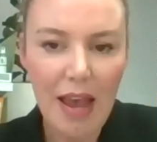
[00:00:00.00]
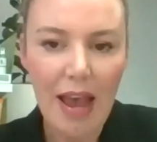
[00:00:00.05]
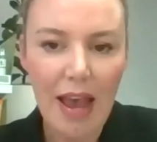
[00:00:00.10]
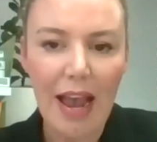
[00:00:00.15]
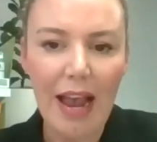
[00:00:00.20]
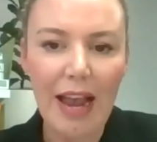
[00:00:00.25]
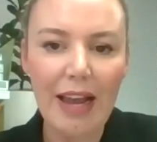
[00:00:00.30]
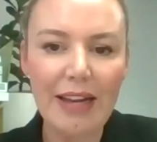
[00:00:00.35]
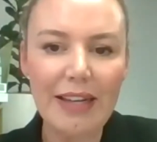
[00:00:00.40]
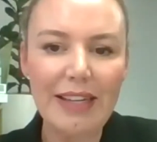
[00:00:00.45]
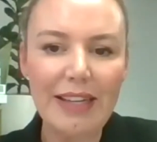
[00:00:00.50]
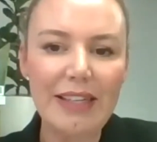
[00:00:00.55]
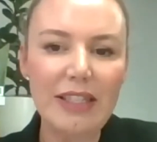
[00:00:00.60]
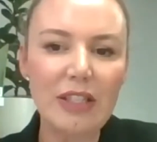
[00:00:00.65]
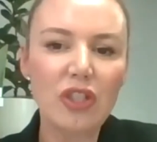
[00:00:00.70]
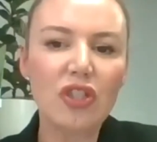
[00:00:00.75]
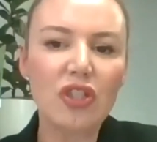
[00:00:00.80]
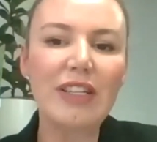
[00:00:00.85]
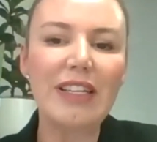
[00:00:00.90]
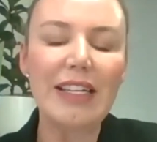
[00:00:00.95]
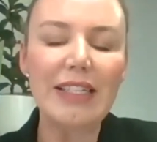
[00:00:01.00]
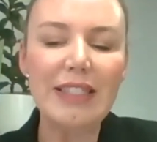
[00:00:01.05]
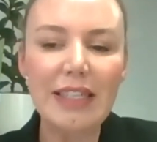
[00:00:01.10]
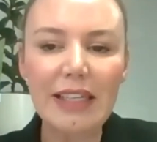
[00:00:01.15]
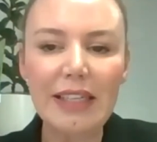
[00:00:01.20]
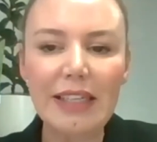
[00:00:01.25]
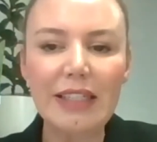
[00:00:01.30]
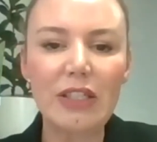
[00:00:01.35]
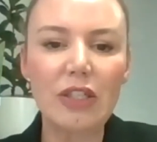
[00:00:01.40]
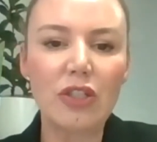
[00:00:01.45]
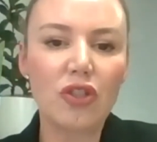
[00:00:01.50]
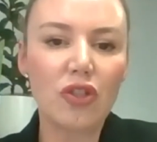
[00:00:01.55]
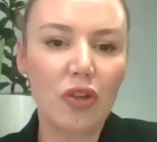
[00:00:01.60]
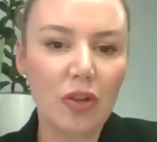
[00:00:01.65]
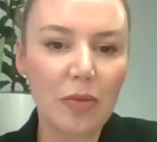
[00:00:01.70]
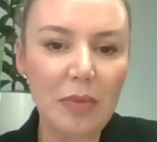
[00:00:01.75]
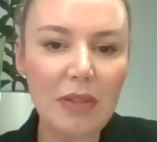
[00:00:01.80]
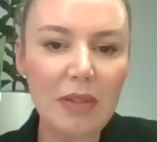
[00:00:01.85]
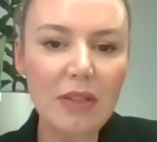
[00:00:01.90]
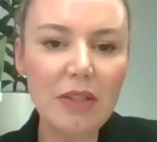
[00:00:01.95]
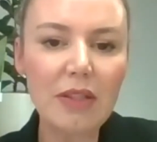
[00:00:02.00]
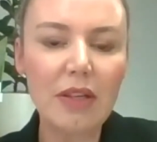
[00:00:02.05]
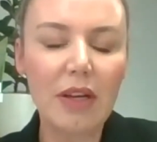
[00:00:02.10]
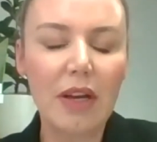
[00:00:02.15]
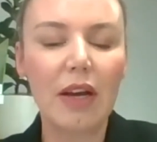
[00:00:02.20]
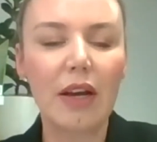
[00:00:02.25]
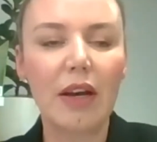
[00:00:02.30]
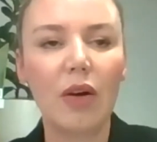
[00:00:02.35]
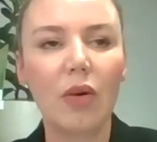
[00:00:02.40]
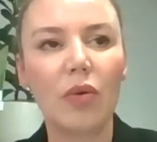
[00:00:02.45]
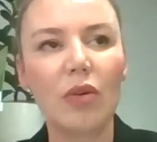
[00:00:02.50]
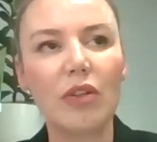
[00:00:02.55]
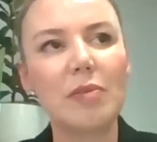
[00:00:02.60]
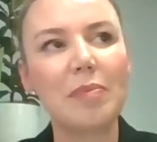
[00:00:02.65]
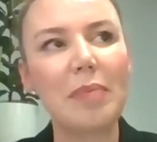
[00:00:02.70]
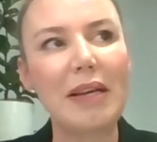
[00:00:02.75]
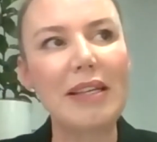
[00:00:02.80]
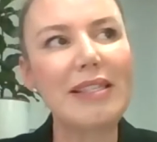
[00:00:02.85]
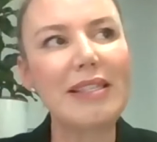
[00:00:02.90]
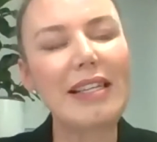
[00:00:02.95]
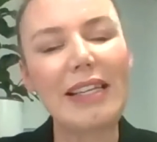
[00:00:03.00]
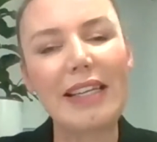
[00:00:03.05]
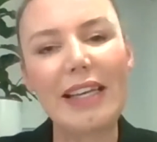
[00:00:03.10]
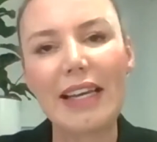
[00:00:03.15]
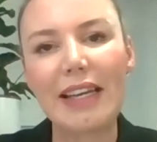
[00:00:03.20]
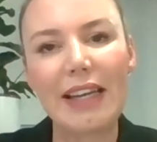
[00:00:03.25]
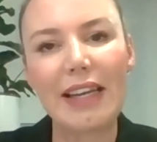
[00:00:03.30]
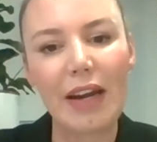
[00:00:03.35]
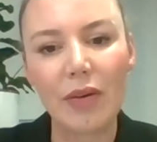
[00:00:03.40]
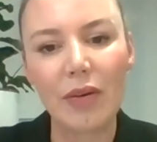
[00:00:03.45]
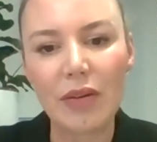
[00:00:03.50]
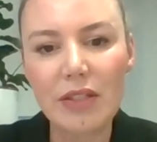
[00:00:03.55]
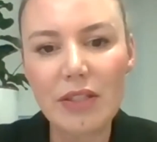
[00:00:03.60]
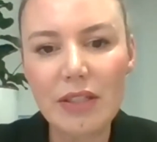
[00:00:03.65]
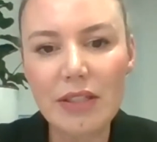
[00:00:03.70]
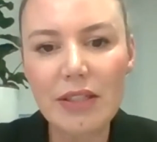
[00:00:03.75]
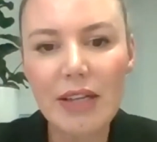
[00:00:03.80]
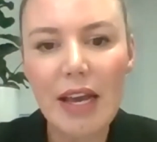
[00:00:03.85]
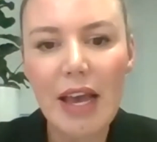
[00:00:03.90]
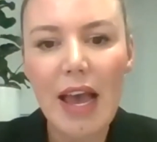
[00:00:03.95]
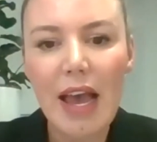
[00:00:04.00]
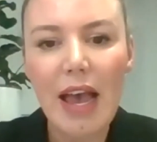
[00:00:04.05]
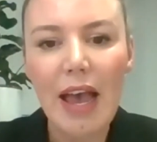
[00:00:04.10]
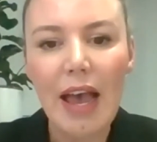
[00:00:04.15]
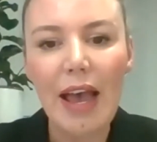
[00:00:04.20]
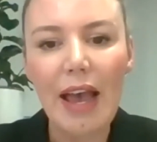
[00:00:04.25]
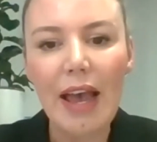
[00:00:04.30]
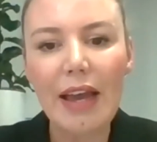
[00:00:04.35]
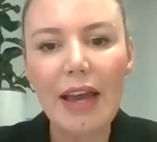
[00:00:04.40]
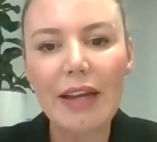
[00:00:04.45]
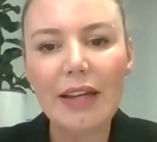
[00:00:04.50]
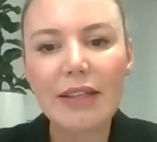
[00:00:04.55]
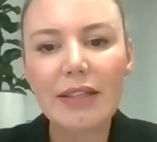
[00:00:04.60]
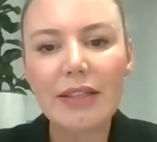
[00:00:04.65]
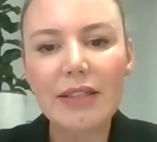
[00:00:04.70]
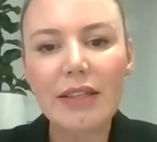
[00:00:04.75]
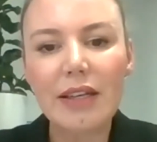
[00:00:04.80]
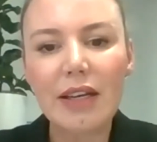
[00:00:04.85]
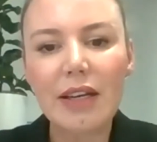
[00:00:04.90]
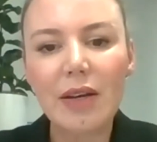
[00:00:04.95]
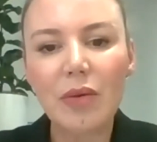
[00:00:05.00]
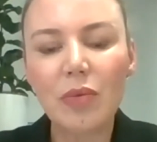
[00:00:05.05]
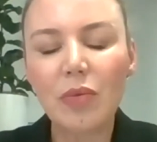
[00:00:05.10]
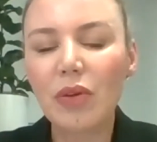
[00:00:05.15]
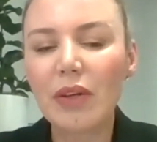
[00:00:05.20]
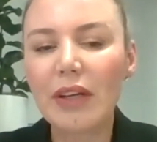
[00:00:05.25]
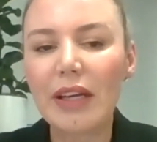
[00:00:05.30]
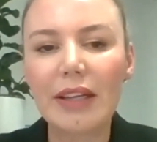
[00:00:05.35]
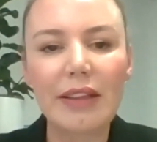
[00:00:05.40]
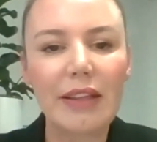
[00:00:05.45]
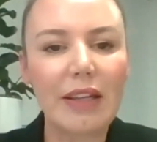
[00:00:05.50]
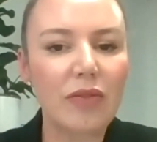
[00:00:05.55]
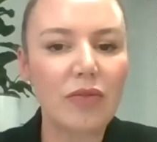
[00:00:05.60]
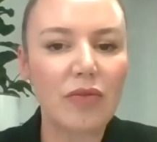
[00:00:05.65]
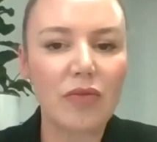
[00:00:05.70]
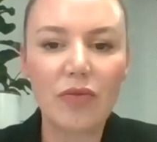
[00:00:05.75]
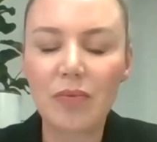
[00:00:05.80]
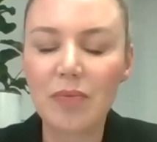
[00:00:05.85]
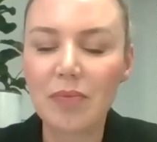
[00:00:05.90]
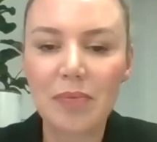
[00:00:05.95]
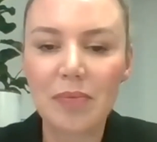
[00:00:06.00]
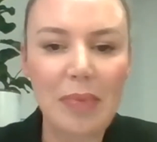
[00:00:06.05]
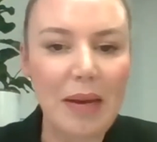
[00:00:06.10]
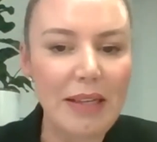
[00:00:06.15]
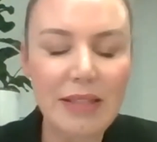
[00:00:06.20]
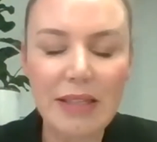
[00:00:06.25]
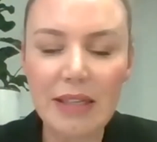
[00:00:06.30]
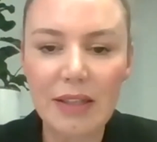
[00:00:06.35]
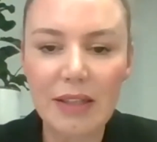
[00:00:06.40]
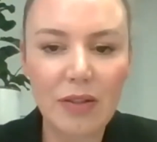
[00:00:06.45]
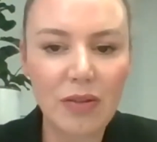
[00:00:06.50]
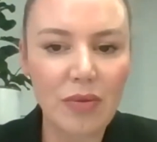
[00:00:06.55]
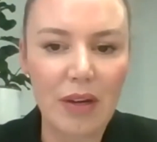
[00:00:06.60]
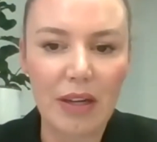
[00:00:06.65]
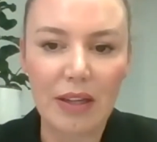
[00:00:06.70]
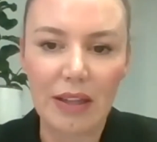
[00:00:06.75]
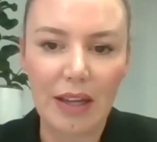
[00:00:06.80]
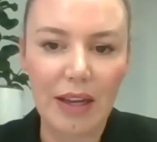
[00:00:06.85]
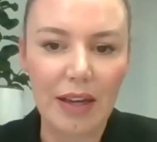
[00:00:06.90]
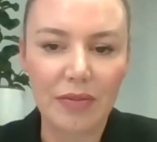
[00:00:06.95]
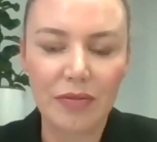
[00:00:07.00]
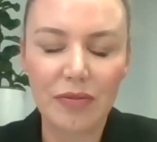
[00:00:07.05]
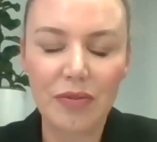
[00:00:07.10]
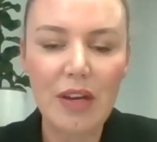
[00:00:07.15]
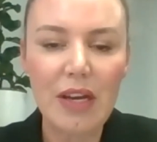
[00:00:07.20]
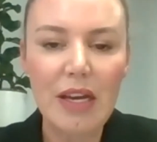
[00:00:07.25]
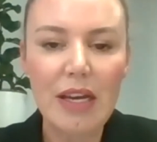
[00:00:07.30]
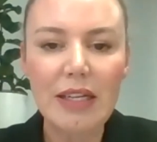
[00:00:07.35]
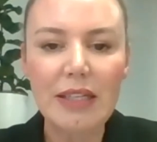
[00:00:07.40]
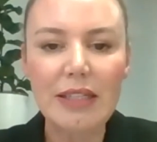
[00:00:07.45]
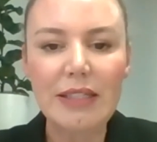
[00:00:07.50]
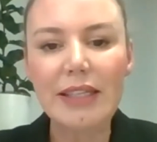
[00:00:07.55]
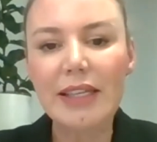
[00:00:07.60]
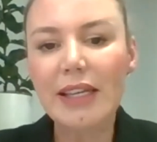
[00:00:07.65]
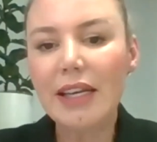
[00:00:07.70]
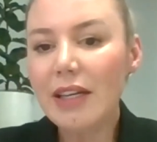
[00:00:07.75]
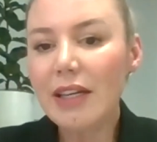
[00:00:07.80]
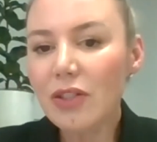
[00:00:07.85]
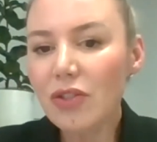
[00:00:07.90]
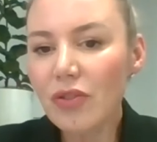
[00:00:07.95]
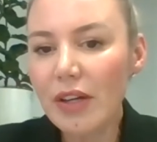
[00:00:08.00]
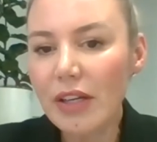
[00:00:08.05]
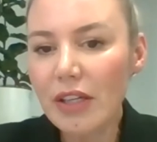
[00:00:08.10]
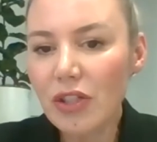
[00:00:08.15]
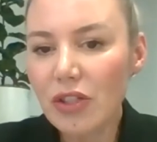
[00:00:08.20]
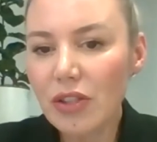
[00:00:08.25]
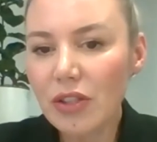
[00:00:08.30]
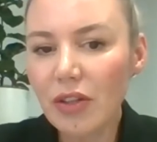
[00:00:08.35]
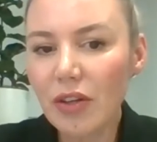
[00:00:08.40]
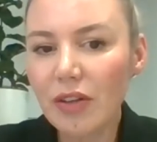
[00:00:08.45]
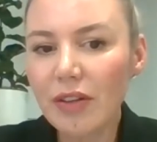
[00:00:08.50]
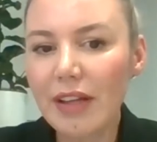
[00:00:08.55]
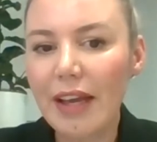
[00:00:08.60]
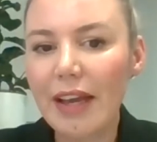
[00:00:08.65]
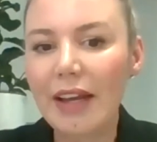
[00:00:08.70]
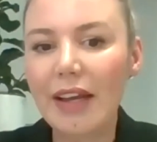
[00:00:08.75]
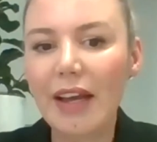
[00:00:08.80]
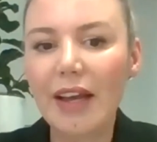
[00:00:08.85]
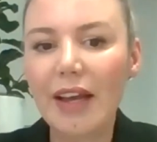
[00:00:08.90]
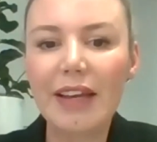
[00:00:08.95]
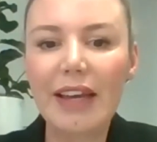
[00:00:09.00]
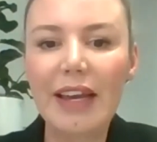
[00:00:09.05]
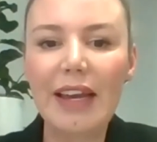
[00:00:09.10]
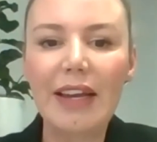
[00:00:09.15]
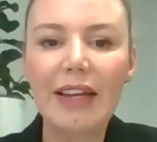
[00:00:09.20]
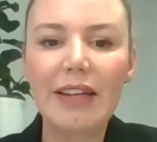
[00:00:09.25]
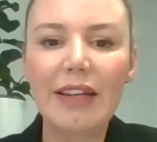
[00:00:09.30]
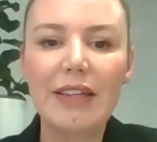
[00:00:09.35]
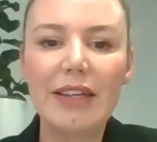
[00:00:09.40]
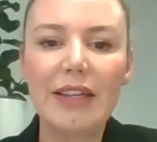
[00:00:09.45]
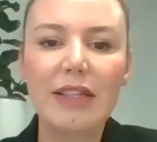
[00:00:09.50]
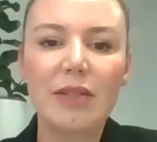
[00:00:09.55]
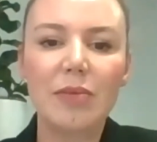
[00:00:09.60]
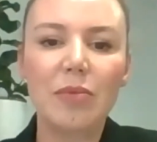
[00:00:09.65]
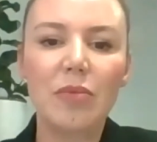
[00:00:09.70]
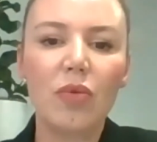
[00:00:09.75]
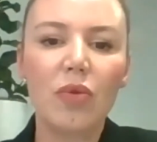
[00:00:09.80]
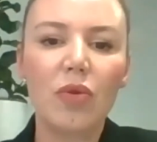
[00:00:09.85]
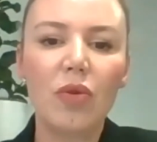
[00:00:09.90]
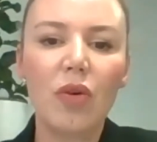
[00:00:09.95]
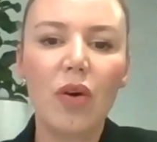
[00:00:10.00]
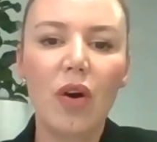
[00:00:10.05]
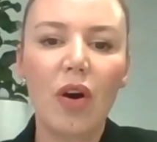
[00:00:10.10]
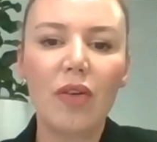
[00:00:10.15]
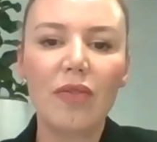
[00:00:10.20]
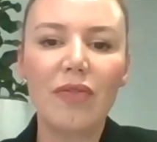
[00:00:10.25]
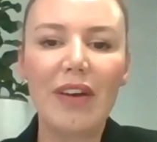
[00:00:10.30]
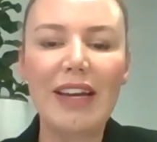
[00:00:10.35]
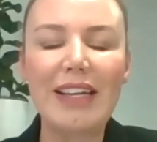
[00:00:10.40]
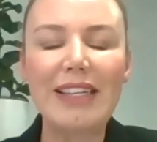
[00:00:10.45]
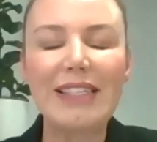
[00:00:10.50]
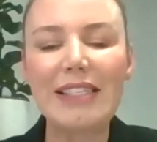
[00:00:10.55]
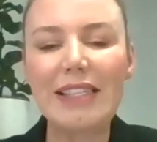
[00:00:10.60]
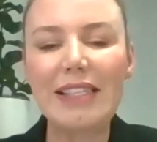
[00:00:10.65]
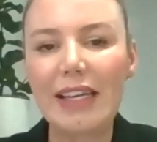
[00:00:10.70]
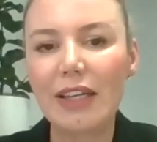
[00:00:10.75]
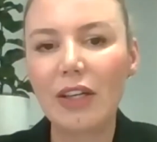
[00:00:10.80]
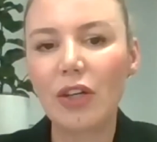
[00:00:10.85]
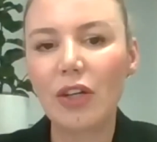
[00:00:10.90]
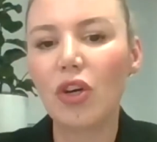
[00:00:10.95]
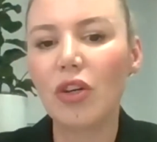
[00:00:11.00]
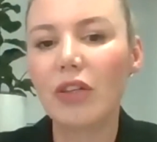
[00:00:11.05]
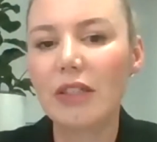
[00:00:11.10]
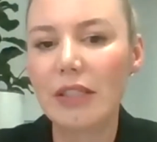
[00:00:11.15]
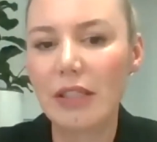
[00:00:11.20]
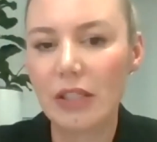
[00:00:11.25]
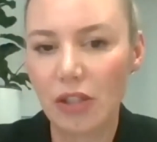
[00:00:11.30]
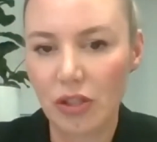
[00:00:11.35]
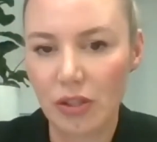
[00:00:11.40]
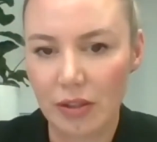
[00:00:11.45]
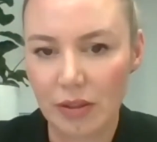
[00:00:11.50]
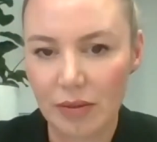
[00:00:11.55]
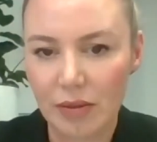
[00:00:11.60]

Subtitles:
and it is genetically determined, or it's basically inherited, and we'll get that basically throughout life. Dehydration, on the other hand, is more of a skin condition.